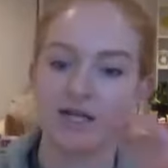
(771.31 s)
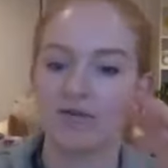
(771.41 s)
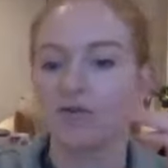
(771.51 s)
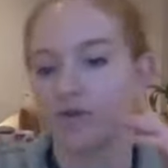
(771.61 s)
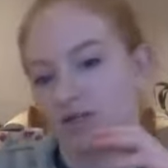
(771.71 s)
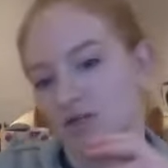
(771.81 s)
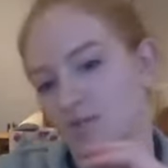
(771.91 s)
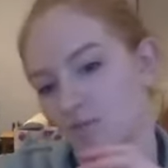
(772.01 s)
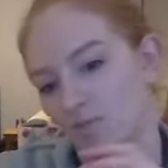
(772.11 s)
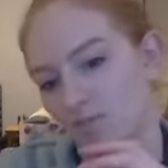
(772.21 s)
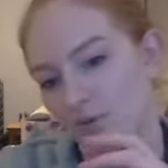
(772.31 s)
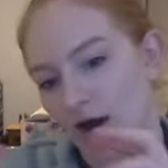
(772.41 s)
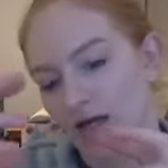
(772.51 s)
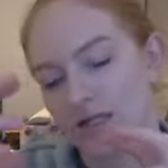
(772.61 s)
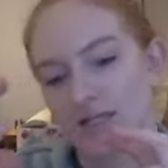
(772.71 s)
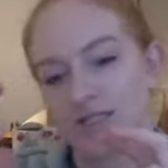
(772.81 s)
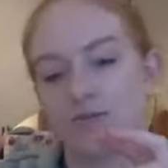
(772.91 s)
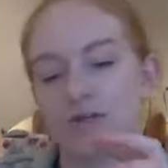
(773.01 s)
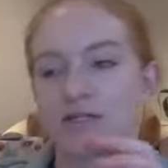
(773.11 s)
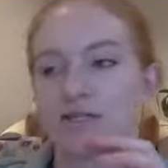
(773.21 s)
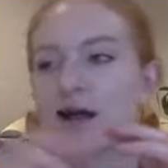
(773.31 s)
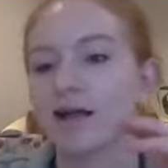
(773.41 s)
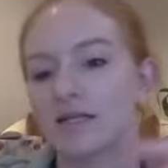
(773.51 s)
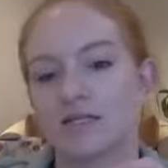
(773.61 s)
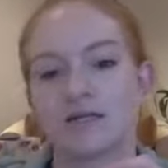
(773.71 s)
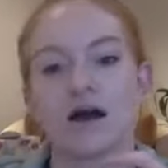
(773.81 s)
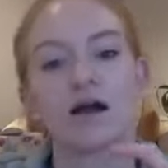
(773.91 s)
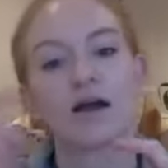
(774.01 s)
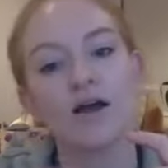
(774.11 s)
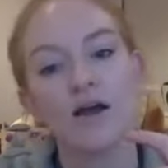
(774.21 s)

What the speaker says: you've got this brain system that's slightly stuck